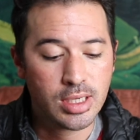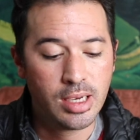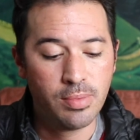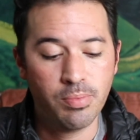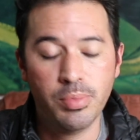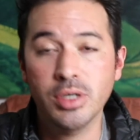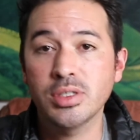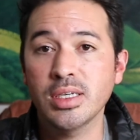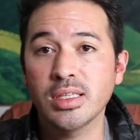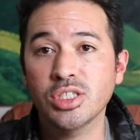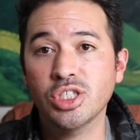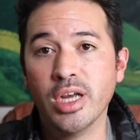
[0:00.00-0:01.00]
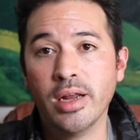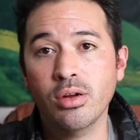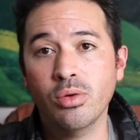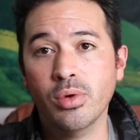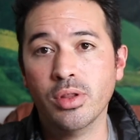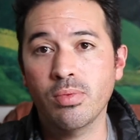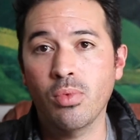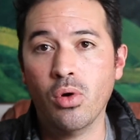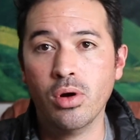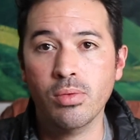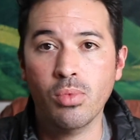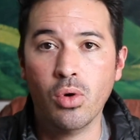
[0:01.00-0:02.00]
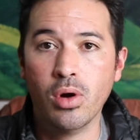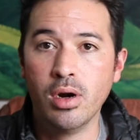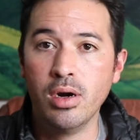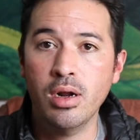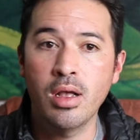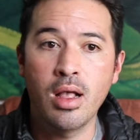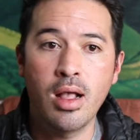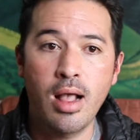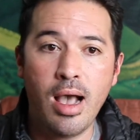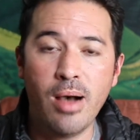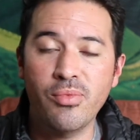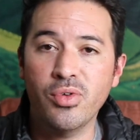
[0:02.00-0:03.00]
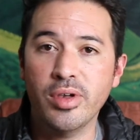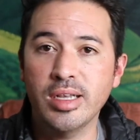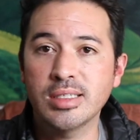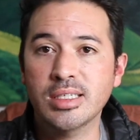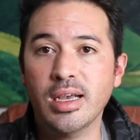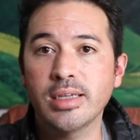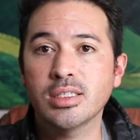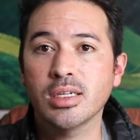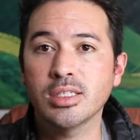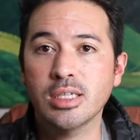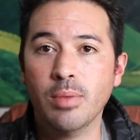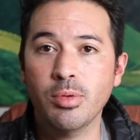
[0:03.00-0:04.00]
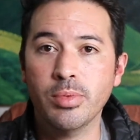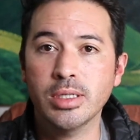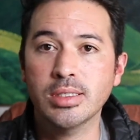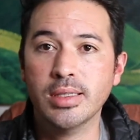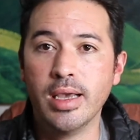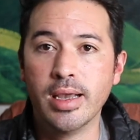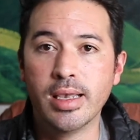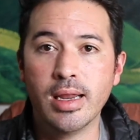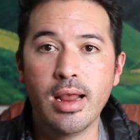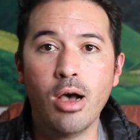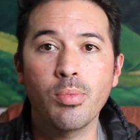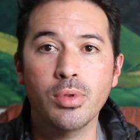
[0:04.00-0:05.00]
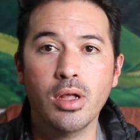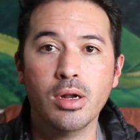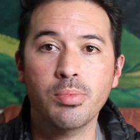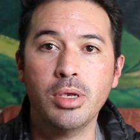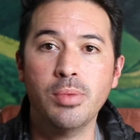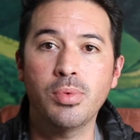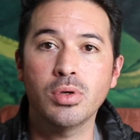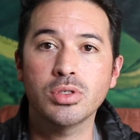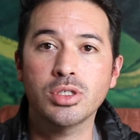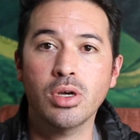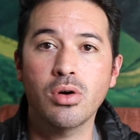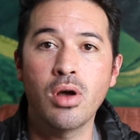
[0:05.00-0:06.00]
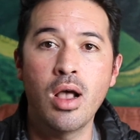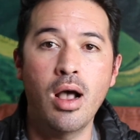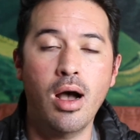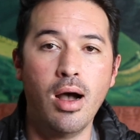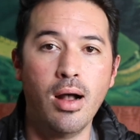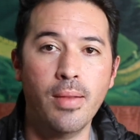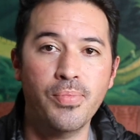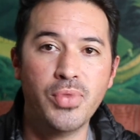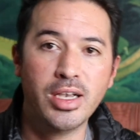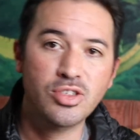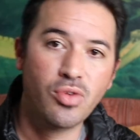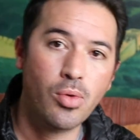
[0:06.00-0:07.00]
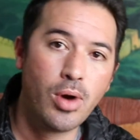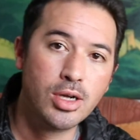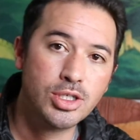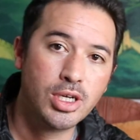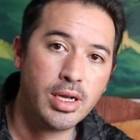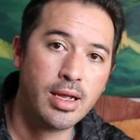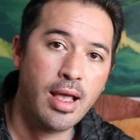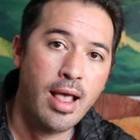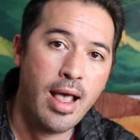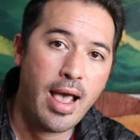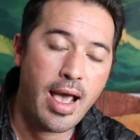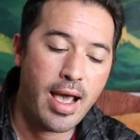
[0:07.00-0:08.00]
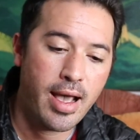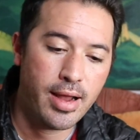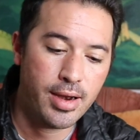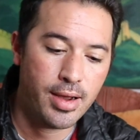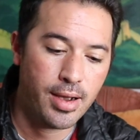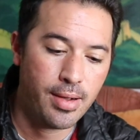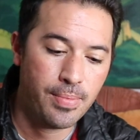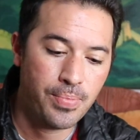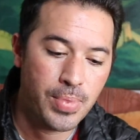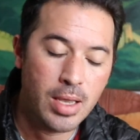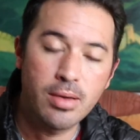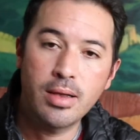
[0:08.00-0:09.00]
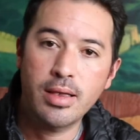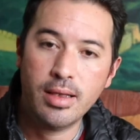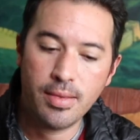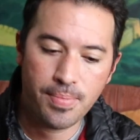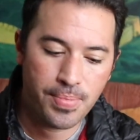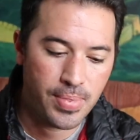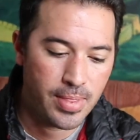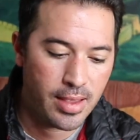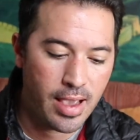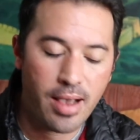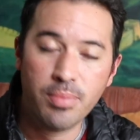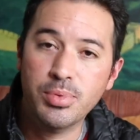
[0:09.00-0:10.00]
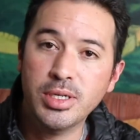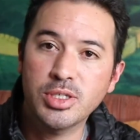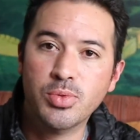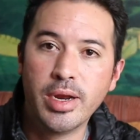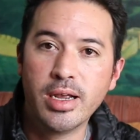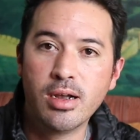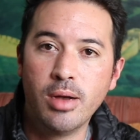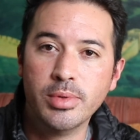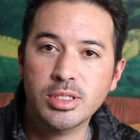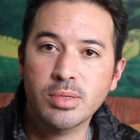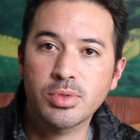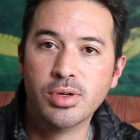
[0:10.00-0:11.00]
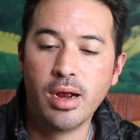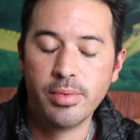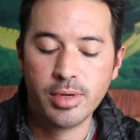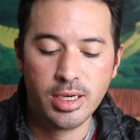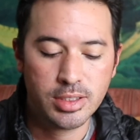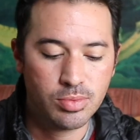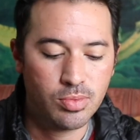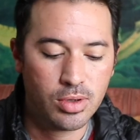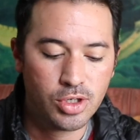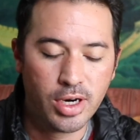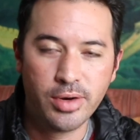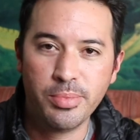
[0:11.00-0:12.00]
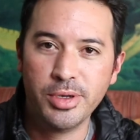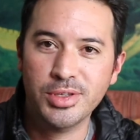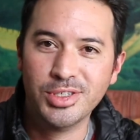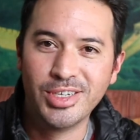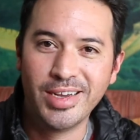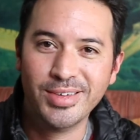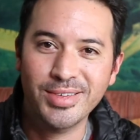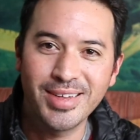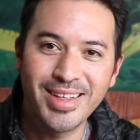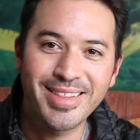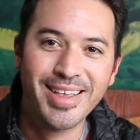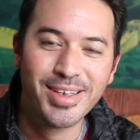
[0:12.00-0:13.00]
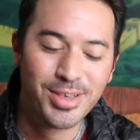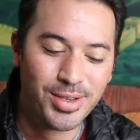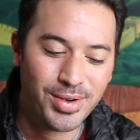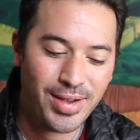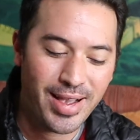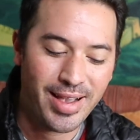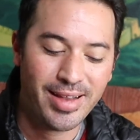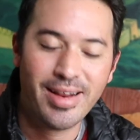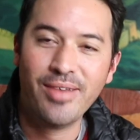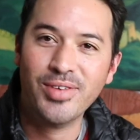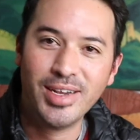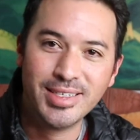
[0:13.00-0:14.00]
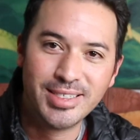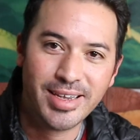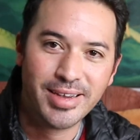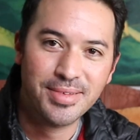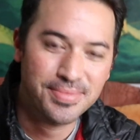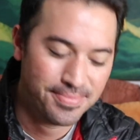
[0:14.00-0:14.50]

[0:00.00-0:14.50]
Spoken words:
keep building this channel with more and more helpful insights on supplements that can help a lot of people. So thanks for watching, and please rate, comment, subscribe, guys. I'm trying to build the channel. Thank you, and have a nice day.